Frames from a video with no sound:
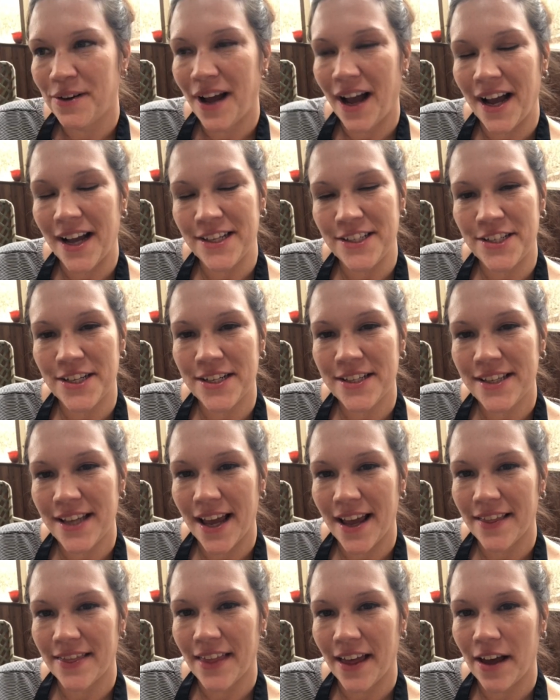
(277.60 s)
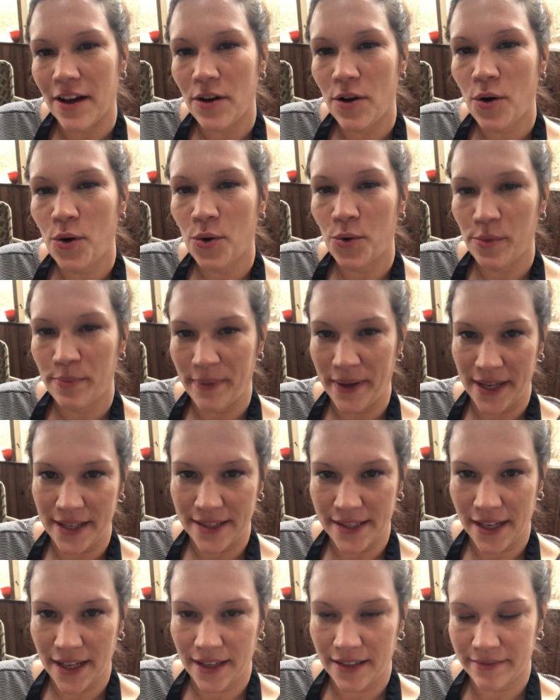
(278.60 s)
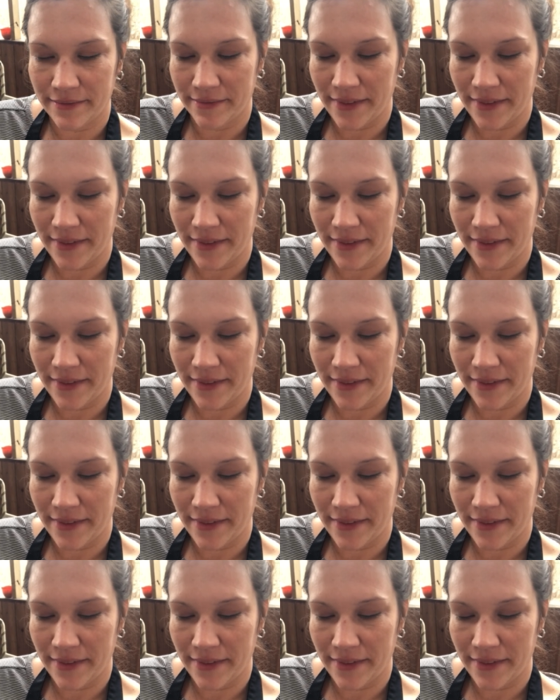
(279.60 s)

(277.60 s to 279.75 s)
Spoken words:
I just ate that whole pizza.